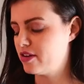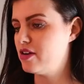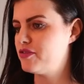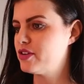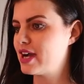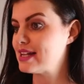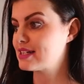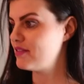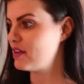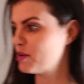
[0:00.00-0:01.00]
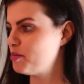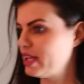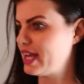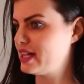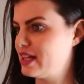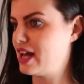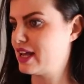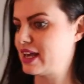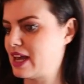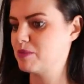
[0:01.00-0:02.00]
don't know if you guys have ever played
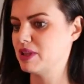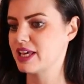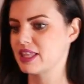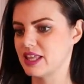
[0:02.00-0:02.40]
a game like